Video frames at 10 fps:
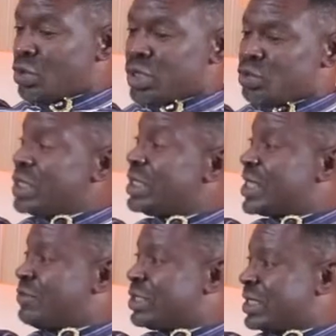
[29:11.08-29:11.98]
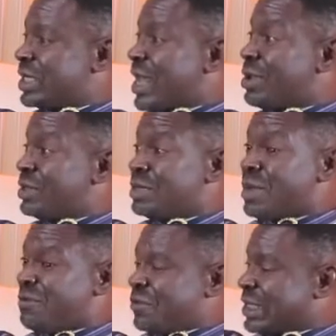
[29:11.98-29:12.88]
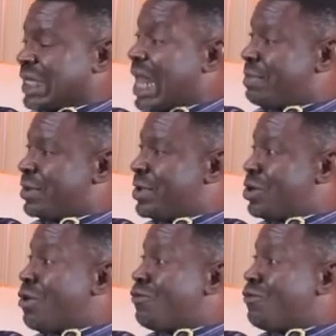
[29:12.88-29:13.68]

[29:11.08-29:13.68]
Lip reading: in 2017, I did my first lap of